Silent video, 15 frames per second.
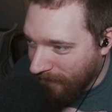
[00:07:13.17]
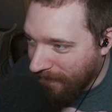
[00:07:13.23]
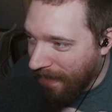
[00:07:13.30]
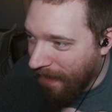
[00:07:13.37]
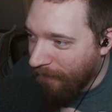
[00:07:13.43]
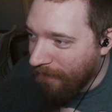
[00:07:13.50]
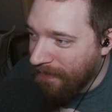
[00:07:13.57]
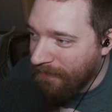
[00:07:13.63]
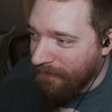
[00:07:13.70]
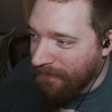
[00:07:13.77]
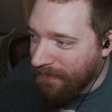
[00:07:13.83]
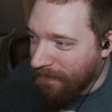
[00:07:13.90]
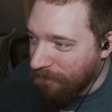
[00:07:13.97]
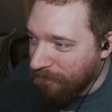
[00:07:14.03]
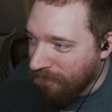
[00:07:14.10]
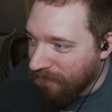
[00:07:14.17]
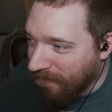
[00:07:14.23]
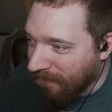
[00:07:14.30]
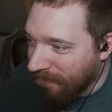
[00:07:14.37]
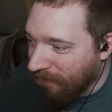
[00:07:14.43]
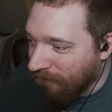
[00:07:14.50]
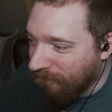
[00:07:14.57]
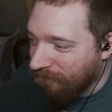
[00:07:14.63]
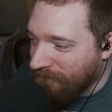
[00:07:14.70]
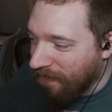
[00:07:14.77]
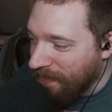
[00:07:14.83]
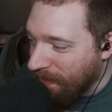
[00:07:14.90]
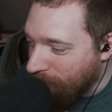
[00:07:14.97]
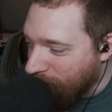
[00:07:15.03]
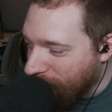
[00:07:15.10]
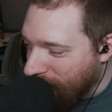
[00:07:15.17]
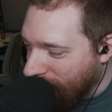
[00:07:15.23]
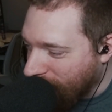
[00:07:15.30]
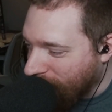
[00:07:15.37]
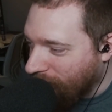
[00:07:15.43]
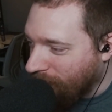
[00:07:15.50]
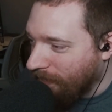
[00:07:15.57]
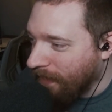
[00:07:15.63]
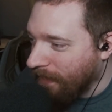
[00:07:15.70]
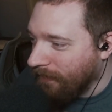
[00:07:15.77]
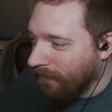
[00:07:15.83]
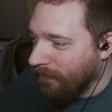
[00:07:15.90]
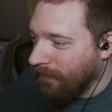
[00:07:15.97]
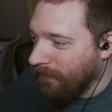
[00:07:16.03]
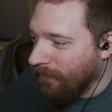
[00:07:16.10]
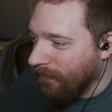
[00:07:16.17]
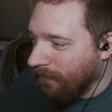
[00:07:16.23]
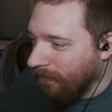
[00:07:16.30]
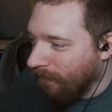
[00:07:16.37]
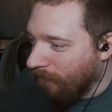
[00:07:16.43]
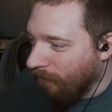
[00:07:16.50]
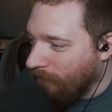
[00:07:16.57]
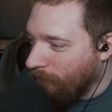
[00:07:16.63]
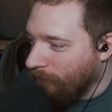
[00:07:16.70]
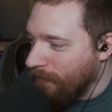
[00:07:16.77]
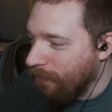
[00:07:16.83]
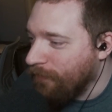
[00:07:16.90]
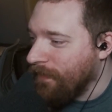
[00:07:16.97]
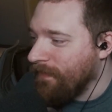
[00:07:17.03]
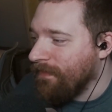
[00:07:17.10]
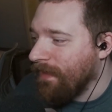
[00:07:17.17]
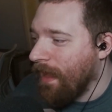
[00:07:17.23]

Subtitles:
Now here comes the little funny bit. All right. What do you think is